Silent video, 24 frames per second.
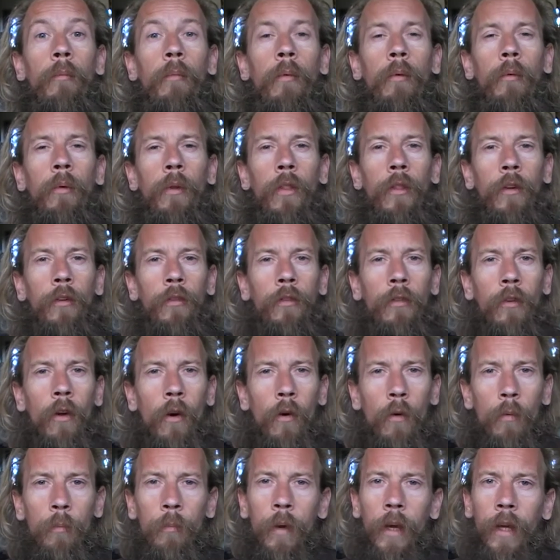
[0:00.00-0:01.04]
With the
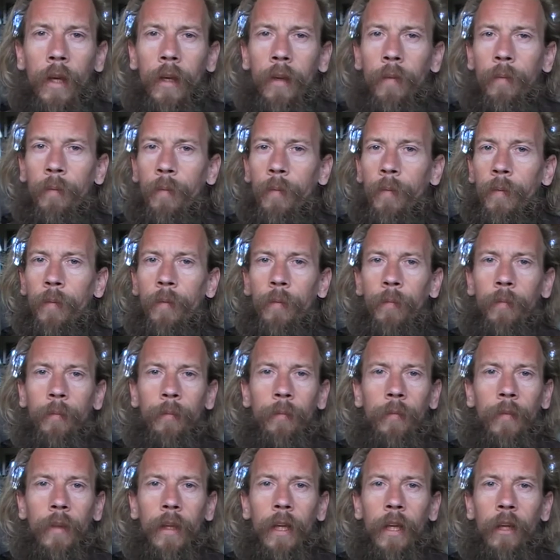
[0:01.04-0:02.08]
soulmate,
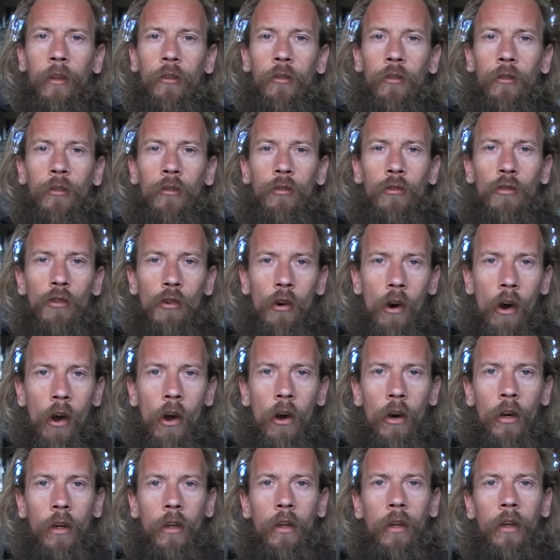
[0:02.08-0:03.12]
it's
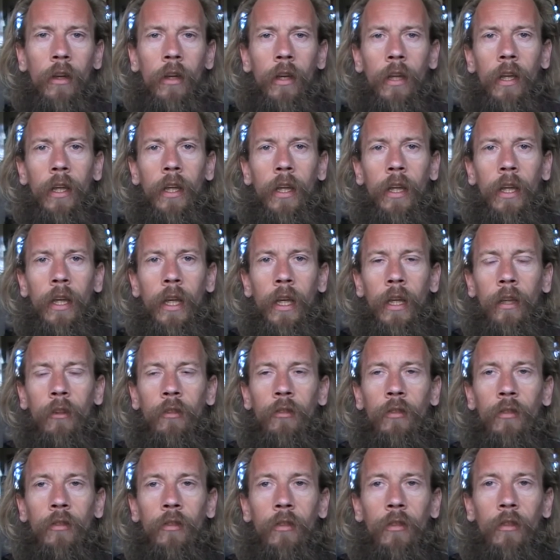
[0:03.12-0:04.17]
strong.
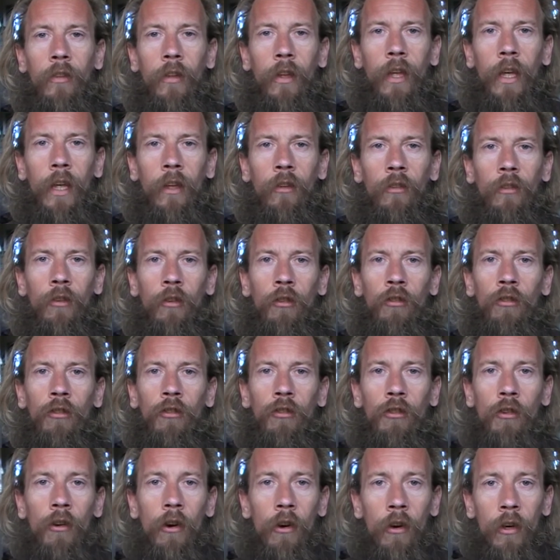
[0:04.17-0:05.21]
It's a
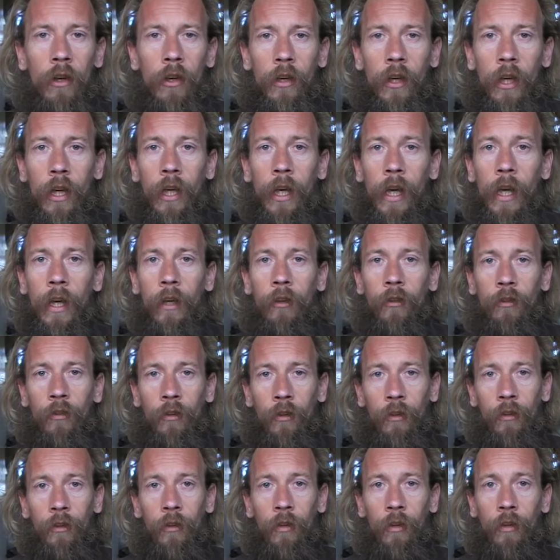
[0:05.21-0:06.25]
stronger
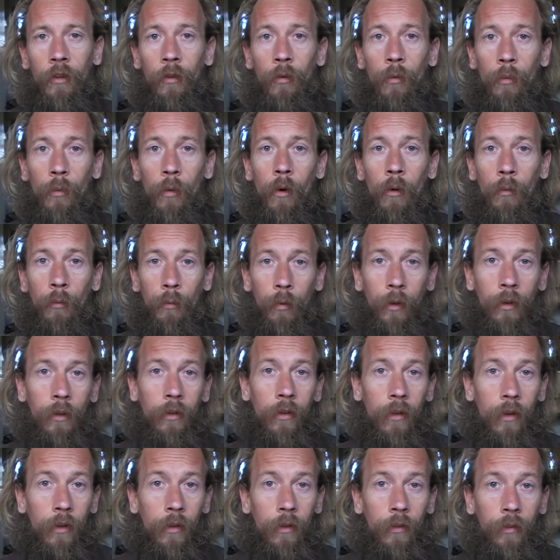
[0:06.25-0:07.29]
connection than the one with
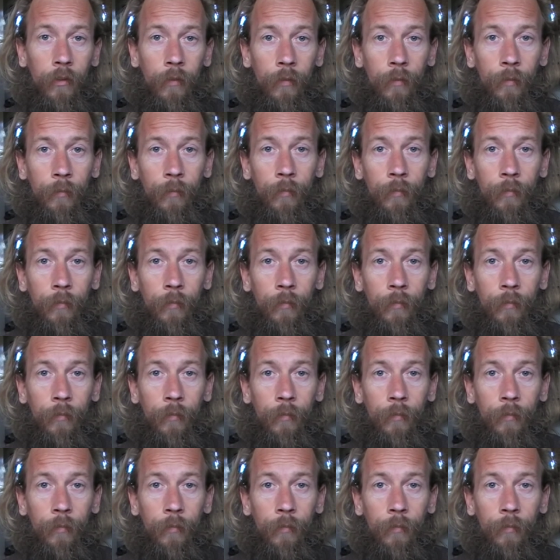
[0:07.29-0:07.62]
God.